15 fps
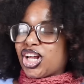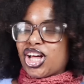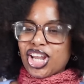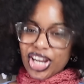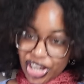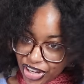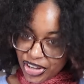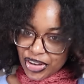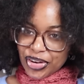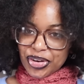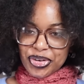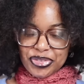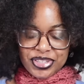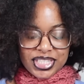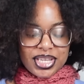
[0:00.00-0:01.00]

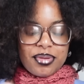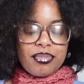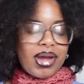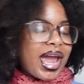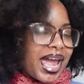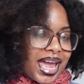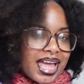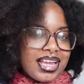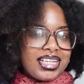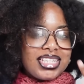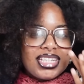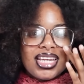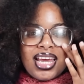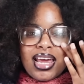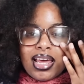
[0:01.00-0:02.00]
glove to match.